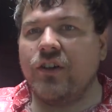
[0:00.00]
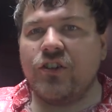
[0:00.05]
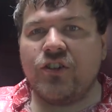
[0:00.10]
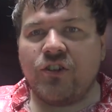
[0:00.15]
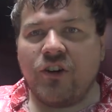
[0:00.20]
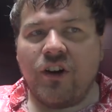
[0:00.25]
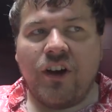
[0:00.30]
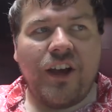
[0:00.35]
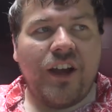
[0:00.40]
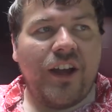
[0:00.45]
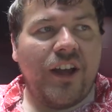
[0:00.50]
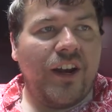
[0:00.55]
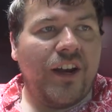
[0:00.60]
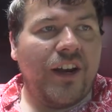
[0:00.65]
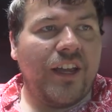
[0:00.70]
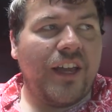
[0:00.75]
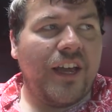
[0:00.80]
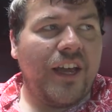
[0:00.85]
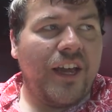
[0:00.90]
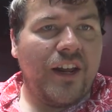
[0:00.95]
trying
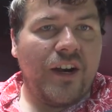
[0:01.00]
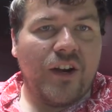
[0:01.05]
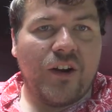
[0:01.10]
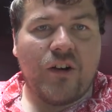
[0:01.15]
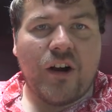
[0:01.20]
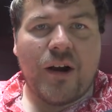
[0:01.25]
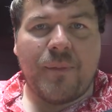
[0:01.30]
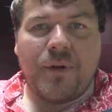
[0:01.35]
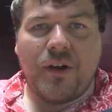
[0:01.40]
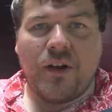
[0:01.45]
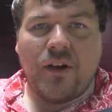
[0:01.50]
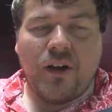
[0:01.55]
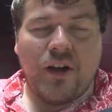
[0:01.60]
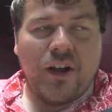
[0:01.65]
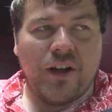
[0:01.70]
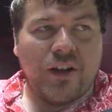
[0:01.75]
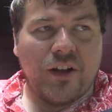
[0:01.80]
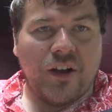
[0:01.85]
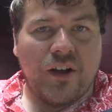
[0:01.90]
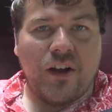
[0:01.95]
to get a crappy
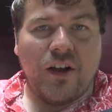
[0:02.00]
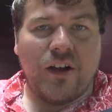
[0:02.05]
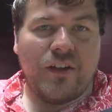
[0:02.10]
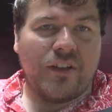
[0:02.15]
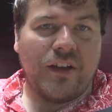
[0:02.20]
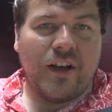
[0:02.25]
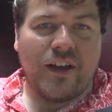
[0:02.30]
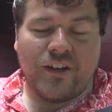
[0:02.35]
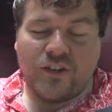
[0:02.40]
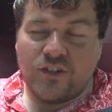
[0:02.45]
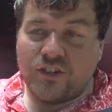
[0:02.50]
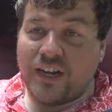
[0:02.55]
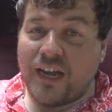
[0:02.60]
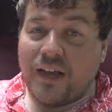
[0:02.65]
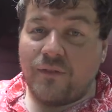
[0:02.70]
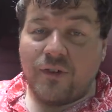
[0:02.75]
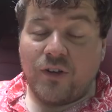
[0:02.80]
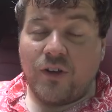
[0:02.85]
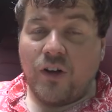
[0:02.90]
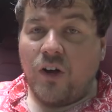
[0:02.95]
hire car, that I can just
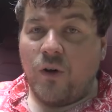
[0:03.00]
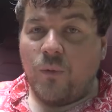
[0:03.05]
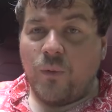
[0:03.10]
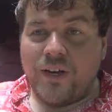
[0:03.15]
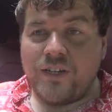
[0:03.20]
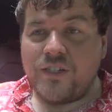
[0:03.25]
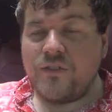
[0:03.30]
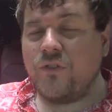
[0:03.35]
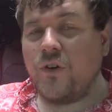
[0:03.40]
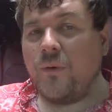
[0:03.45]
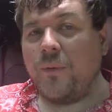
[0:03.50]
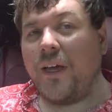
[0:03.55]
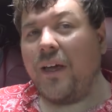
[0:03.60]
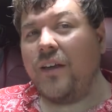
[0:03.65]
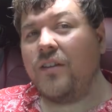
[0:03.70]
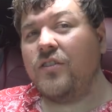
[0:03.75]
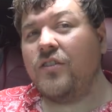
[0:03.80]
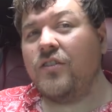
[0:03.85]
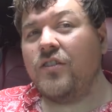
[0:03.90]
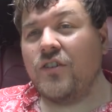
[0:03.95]
have a car waiting for me.
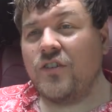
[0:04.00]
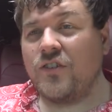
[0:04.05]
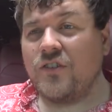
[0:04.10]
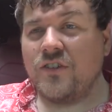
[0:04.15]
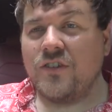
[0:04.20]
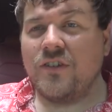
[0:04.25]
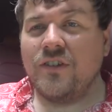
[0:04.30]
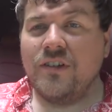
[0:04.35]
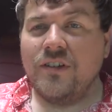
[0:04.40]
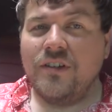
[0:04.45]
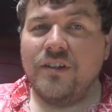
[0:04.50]
It's just,